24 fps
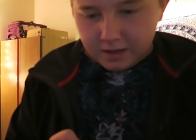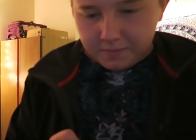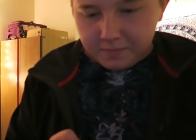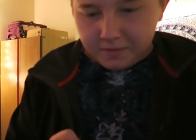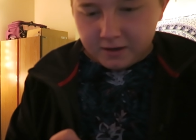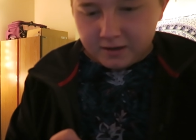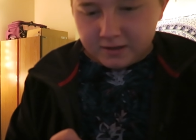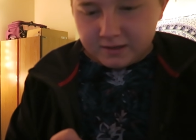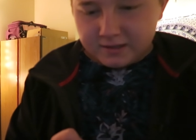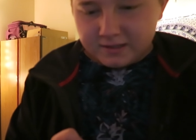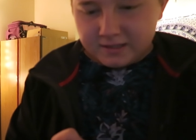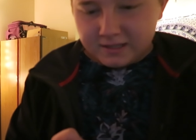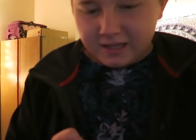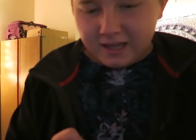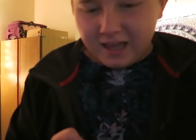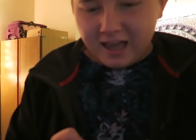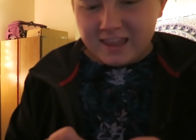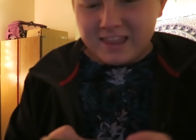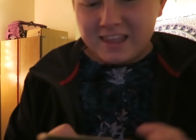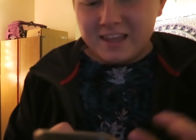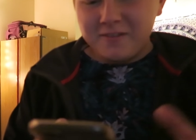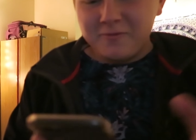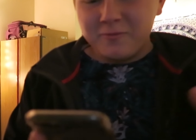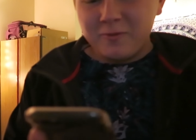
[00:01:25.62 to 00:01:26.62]
I'm honestly,
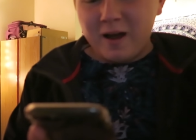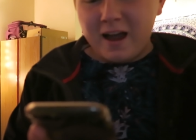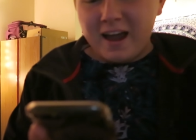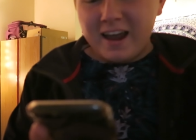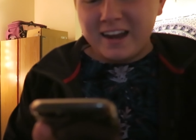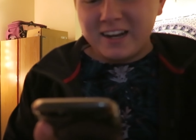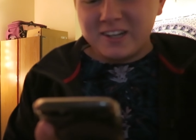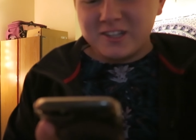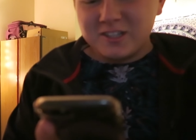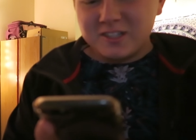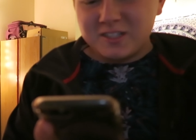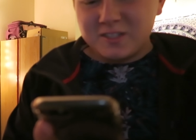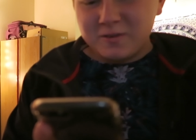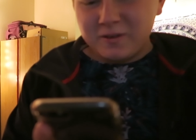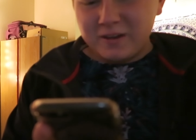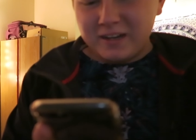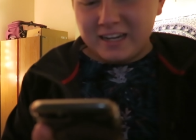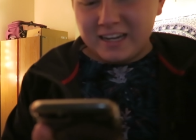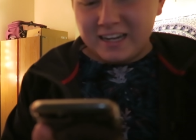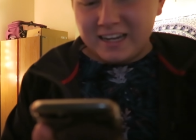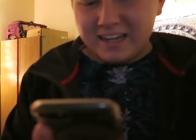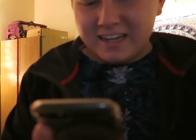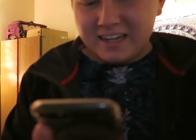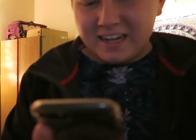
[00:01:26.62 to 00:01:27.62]
and then Ryan just
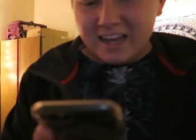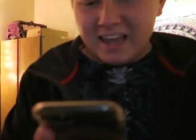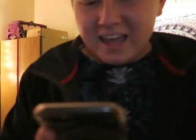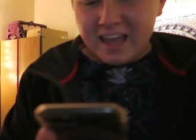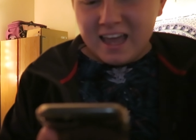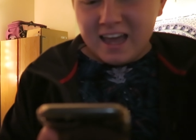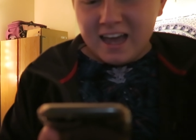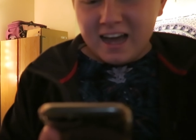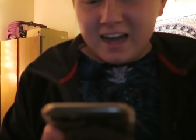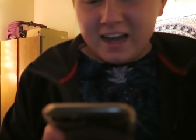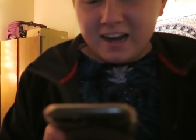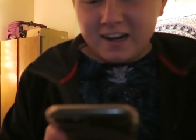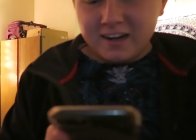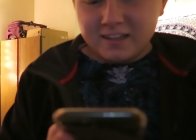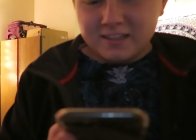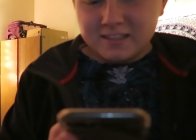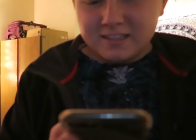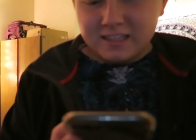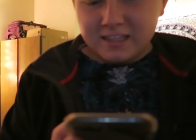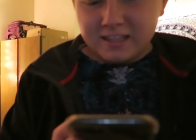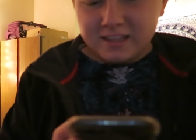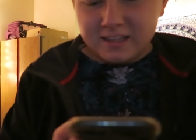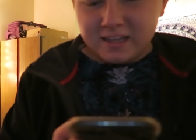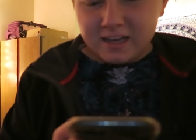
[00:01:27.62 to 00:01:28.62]
tweeted, I
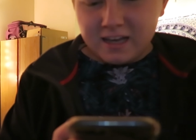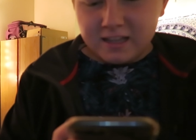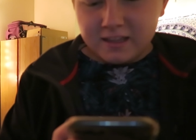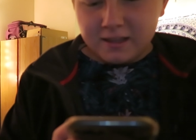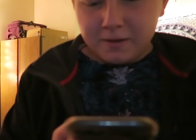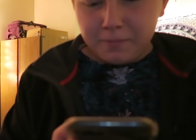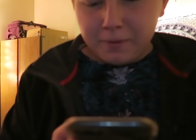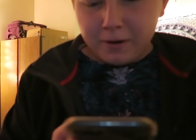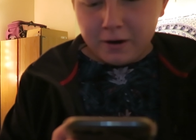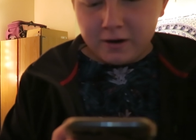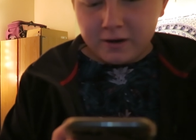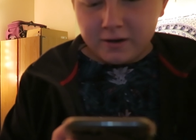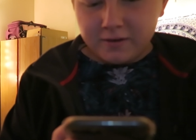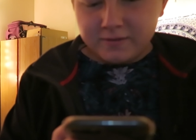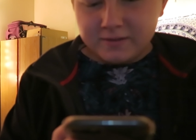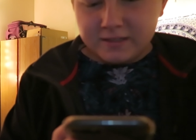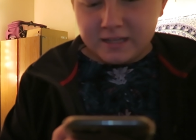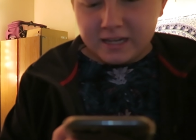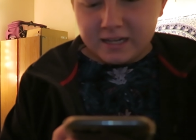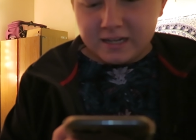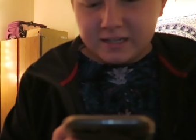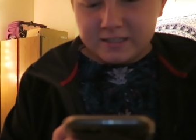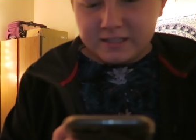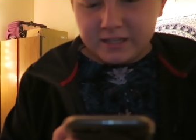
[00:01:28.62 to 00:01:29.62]
honestly thought the pairing of
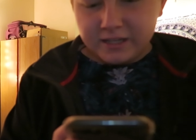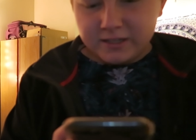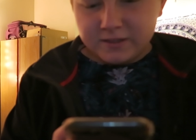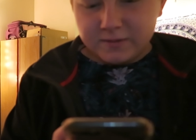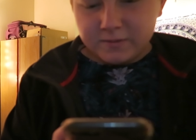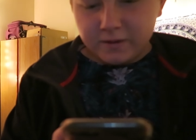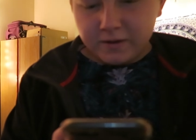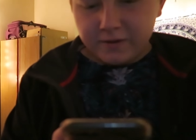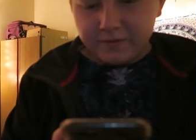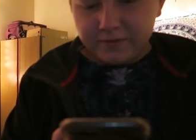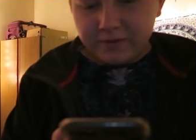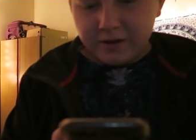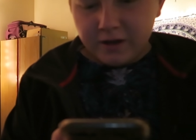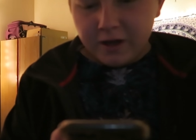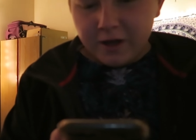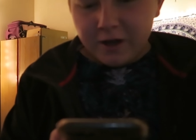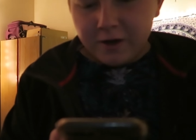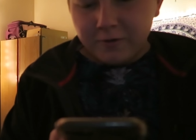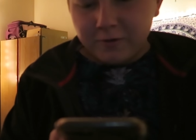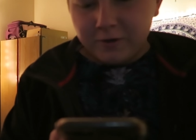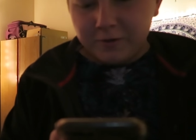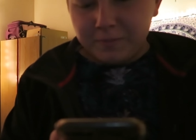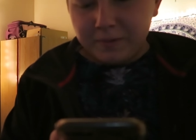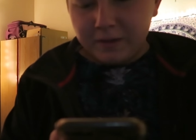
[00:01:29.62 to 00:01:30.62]
Zayn and T-Swift
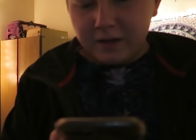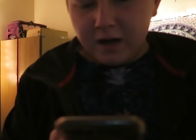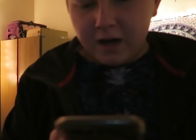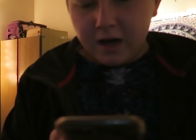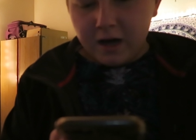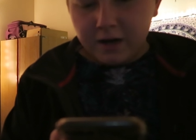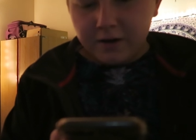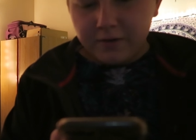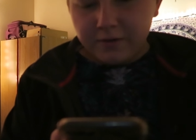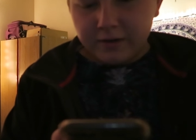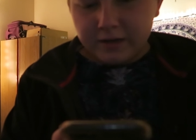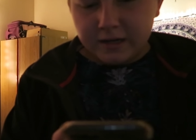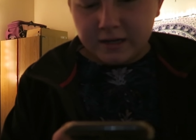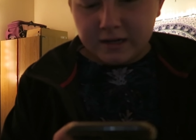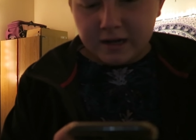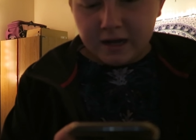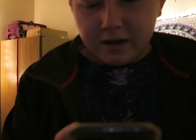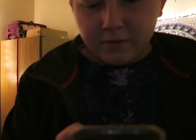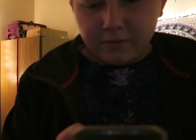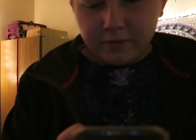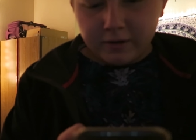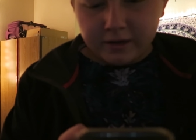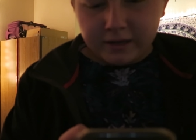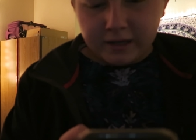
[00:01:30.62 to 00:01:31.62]
would be awkward and
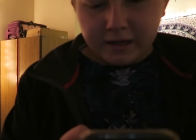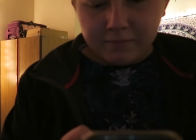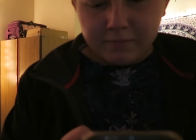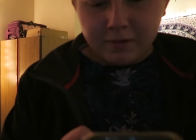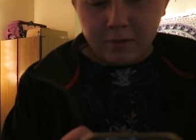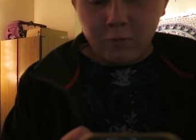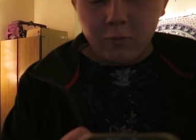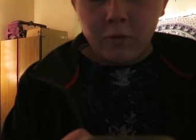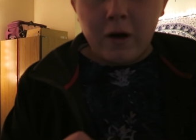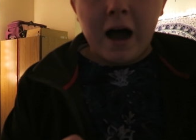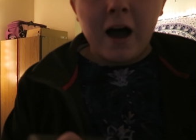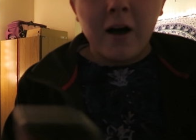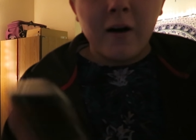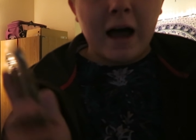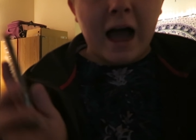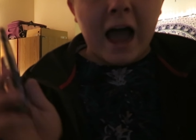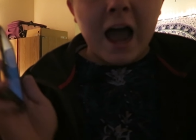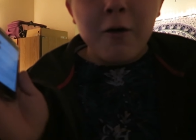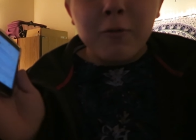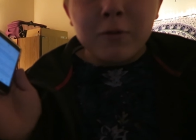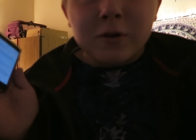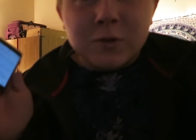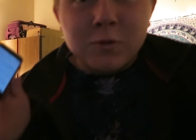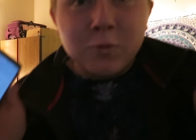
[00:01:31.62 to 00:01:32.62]
not working, but wow,
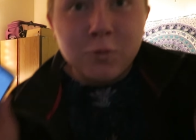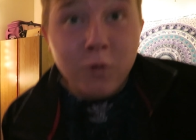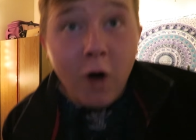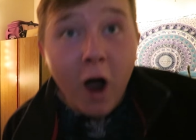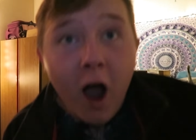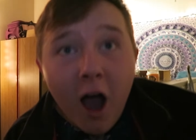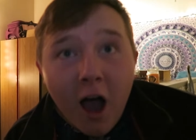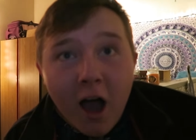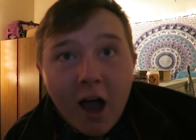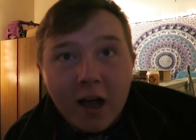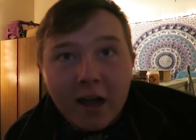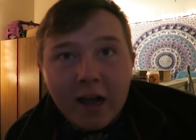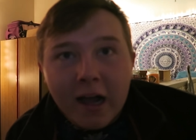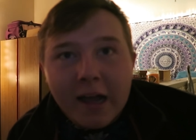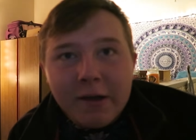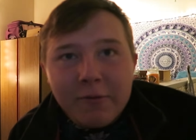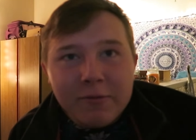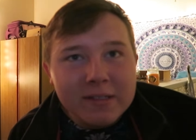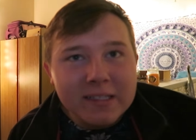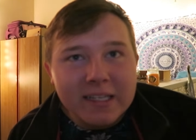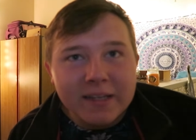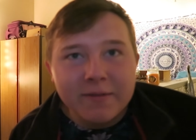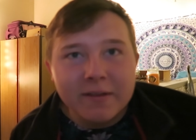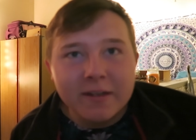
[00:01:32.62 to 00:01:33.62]
I was wrong. I
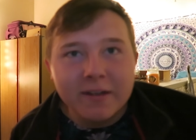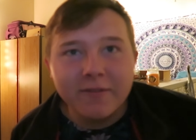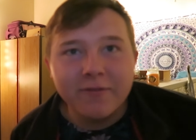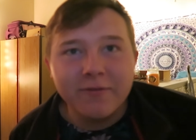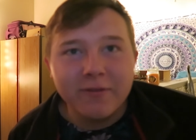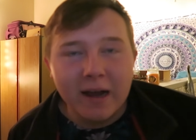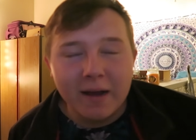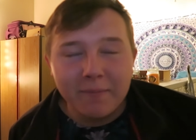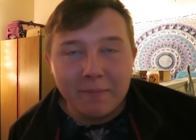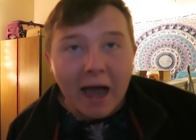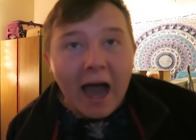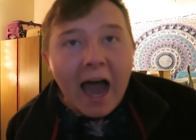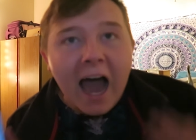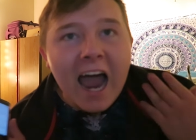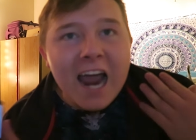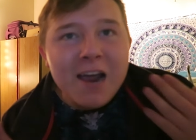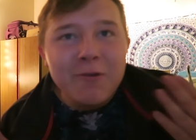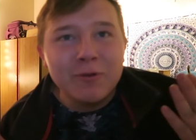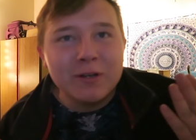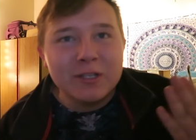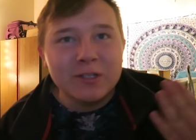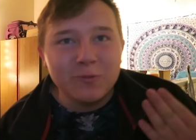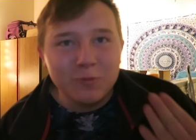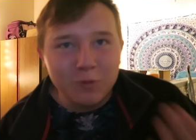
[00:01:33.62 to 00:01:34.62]
wasn't even in frame.
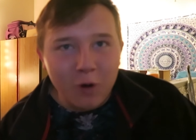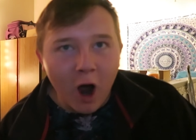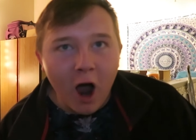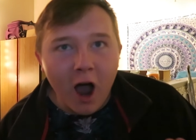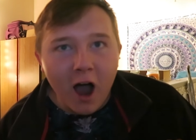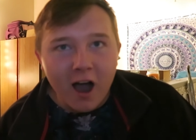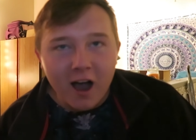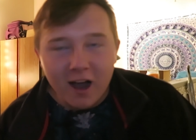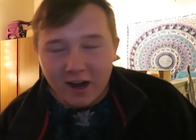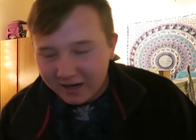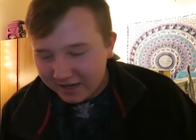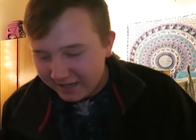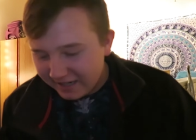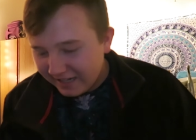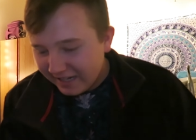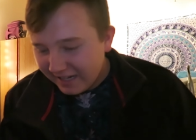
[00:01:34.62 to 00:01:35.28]
I was, wrong.